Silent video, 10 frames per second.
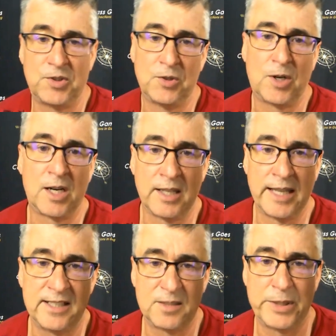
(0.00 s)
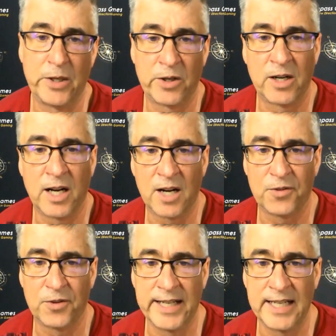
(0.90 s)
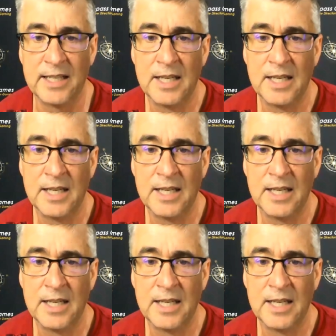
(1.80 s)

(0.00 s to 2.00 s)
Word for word: to our latest pre-order offering,